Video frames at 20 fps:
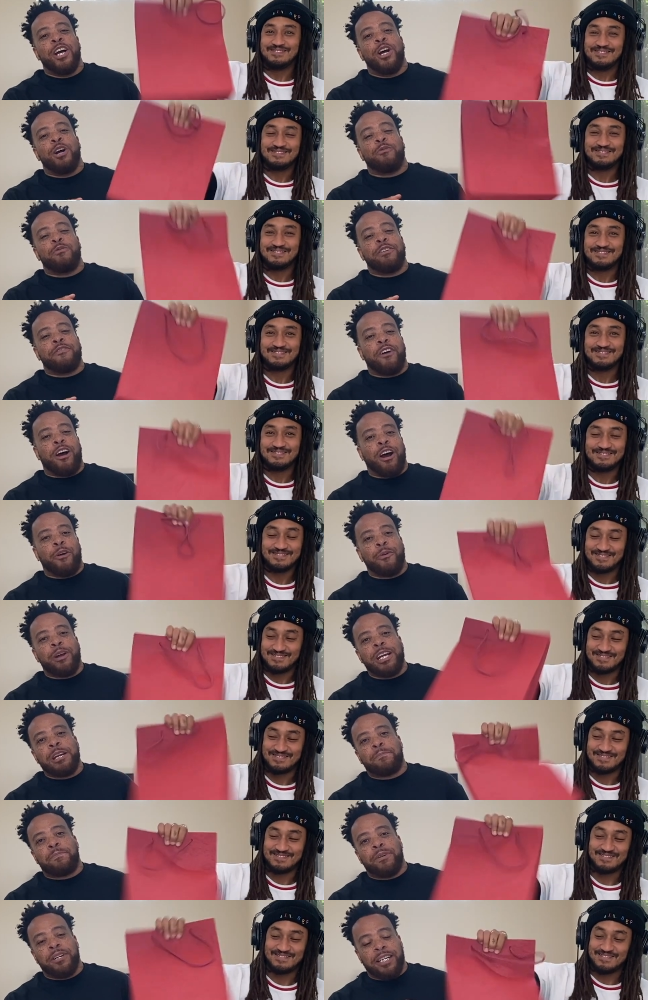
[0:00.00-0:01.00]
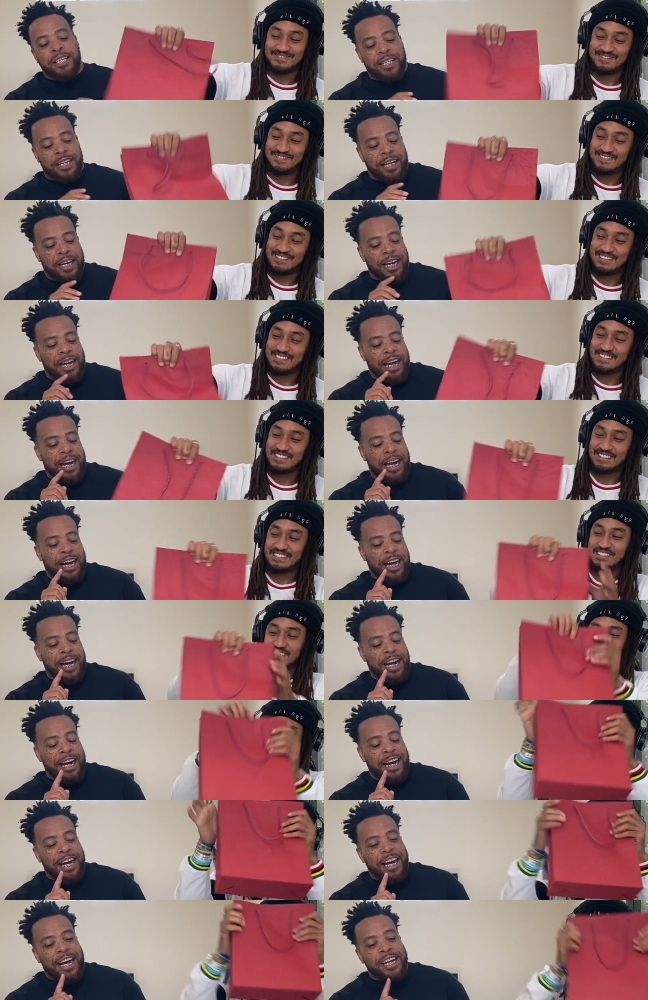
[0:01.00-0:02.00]
Speaker 1: we've already put
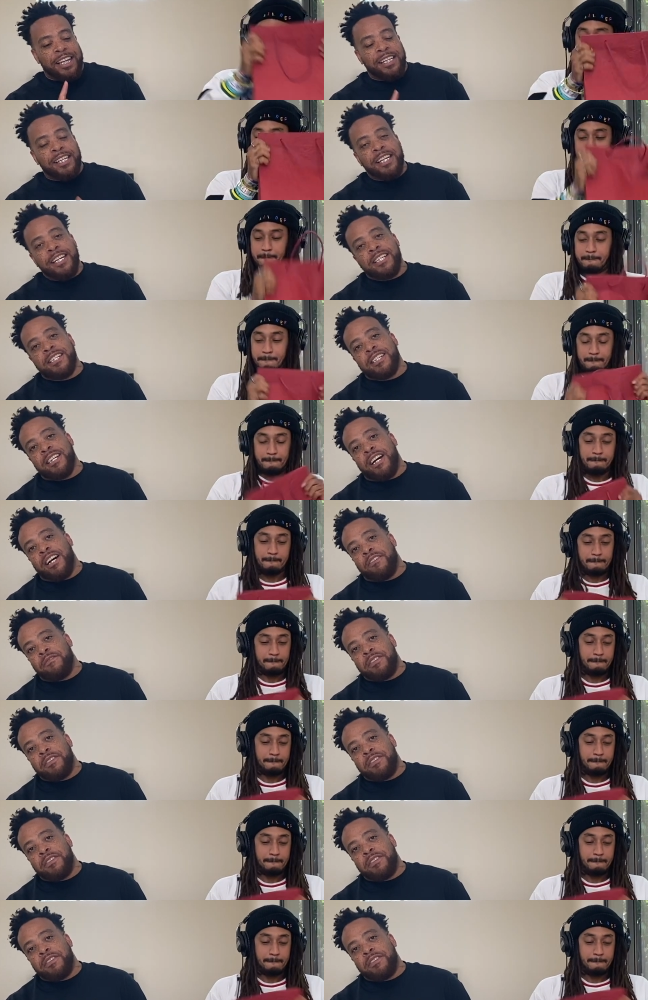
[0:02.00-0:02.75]
a list of